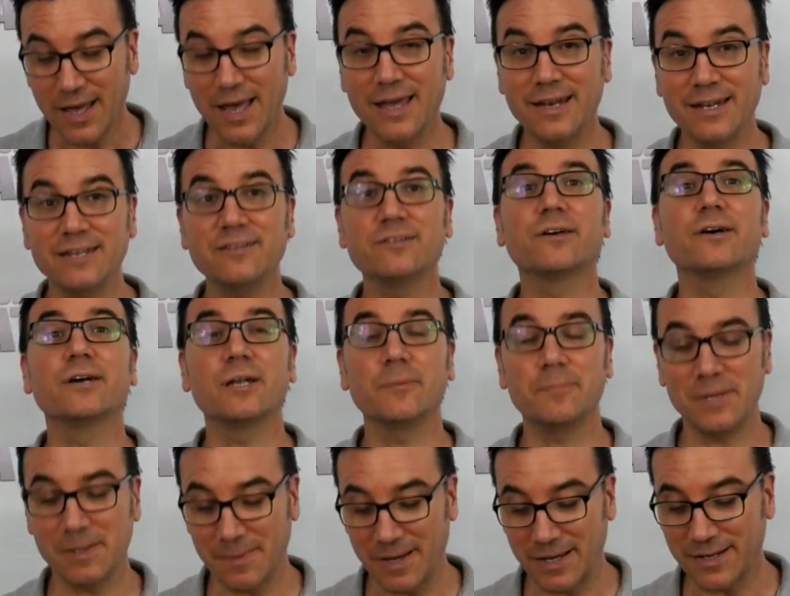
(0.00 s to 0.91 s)
And he's going
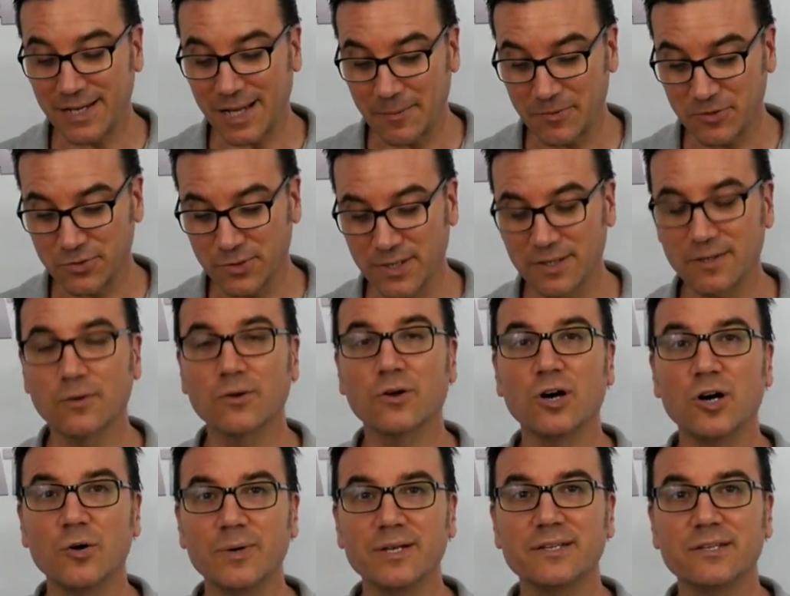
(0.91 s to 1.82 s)
to be my top choice. I'm
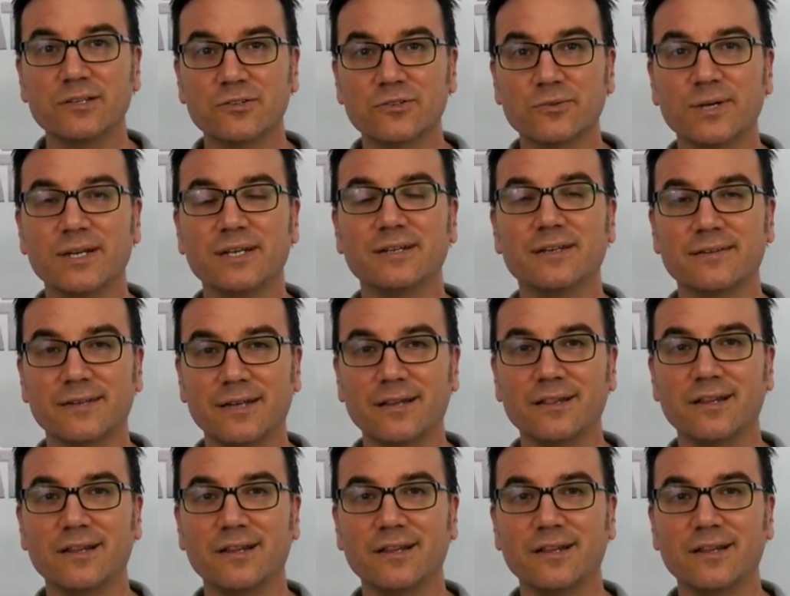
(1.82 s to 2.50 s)
going with discreetness.